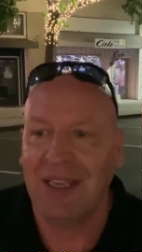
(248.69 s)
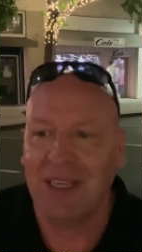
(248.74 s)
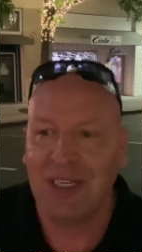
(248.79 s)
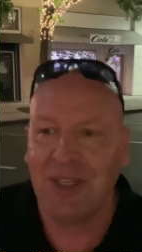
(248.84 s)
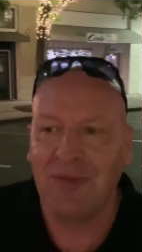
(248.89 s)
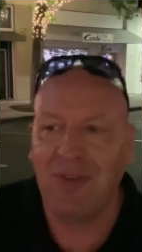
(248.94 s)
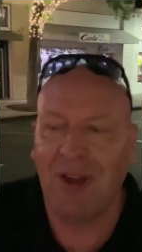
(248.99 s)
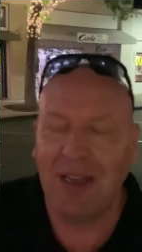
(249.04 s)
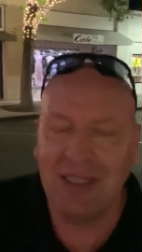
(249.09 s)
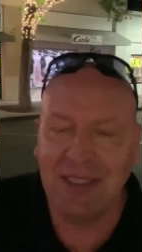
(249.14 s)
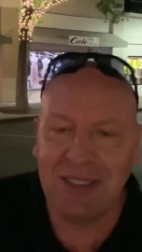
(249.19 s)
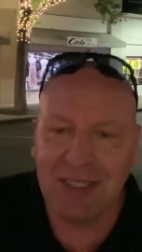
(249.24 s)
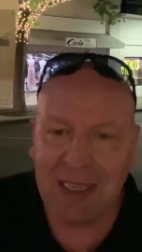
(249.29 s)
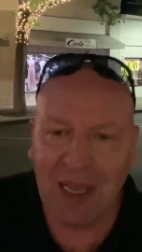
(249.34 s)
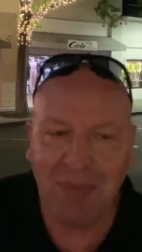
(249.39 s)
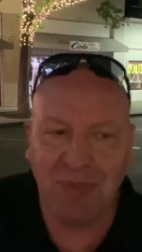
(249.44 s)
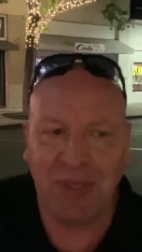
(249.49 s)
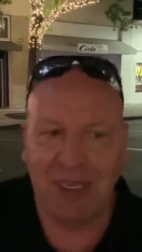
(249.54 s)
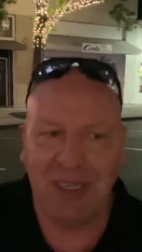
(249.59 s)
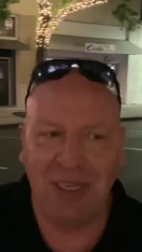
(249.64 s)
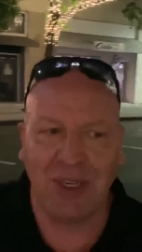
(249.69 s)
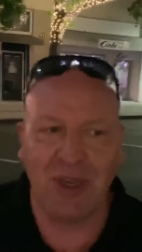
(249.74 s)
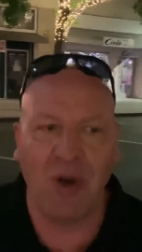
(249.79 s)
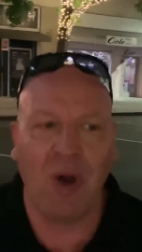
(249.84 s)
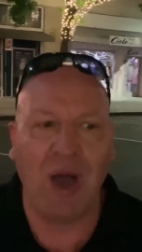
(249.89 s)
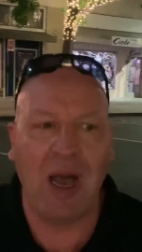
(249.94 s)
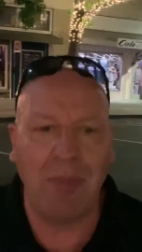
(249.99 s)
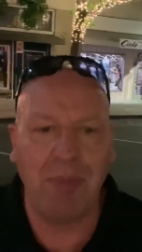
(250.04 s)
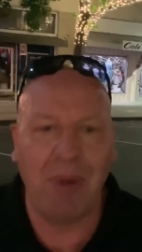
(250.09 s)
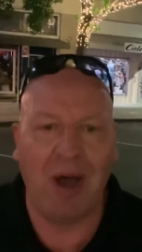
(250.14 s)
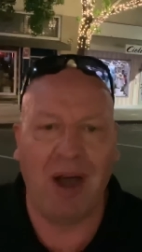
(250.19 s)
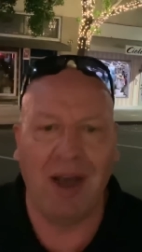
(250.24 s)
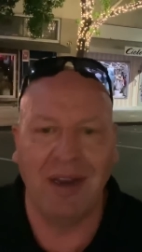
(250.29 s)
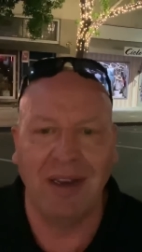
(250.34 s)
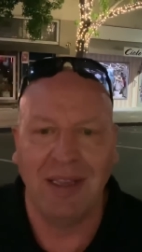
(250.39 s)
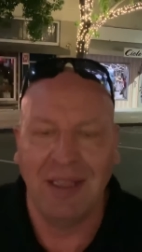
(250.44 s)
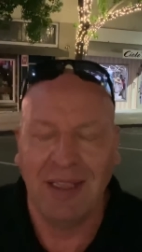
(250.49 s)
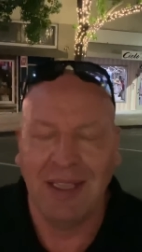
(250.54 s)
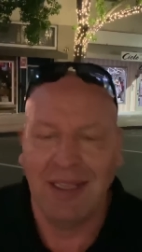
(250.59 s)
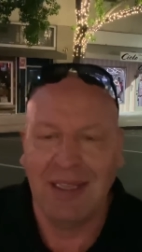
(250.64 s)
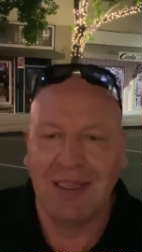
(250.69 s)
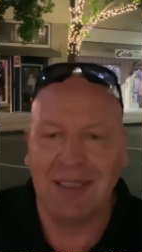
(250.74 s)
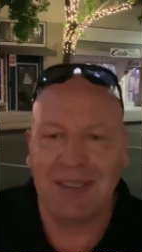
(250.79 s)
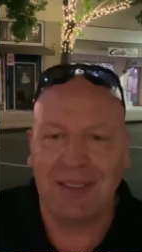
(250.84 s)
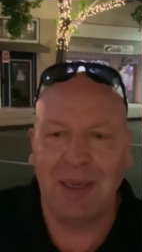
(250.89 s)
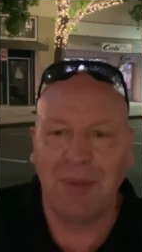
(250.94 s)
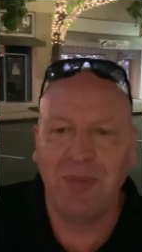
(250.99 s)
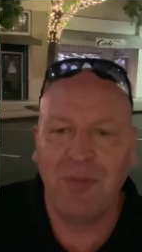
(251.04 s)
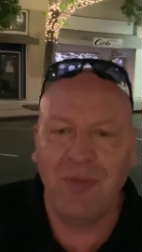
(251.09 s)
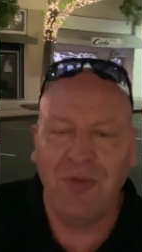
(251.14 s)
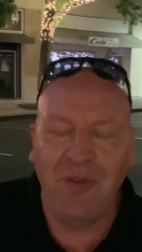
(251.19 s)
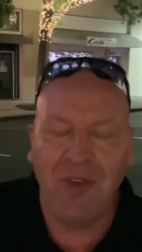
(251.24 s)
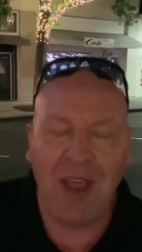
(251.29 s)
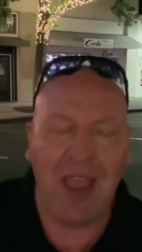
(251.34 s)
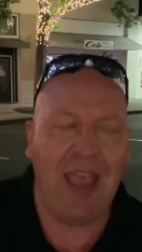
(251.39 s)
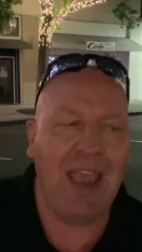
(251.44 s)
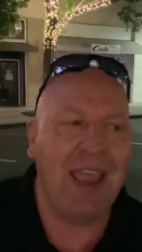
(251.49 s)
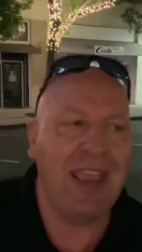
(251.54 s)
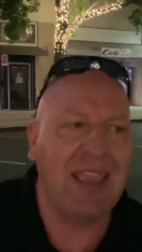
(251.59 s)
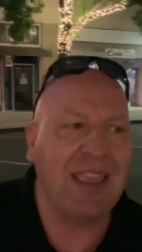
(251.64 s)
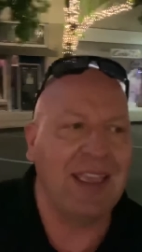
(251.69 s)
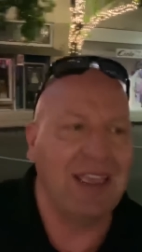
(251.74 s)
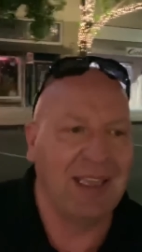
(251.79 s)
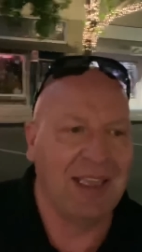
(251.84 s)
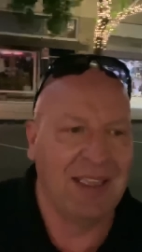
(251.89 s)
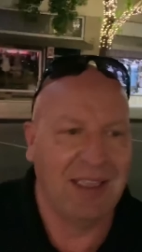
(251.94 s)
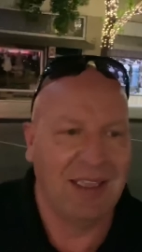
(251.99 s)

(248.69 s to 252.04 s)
to find something to go up on, some vague.